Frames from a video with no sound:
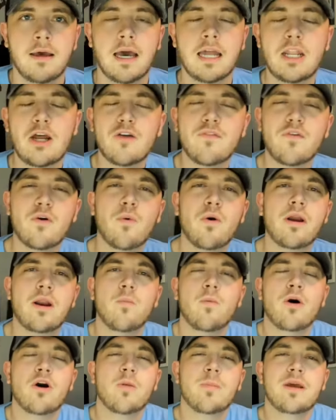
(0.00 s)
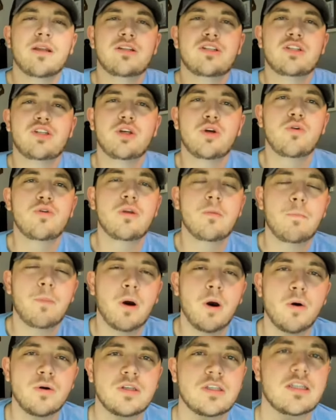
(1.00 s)
Hello, everyone, and welcome into the
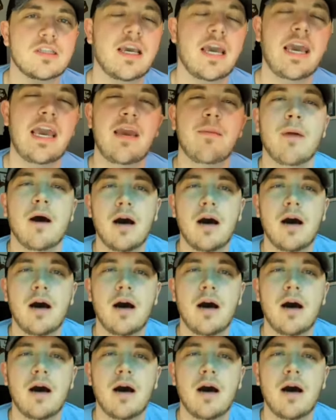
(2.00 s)
postgame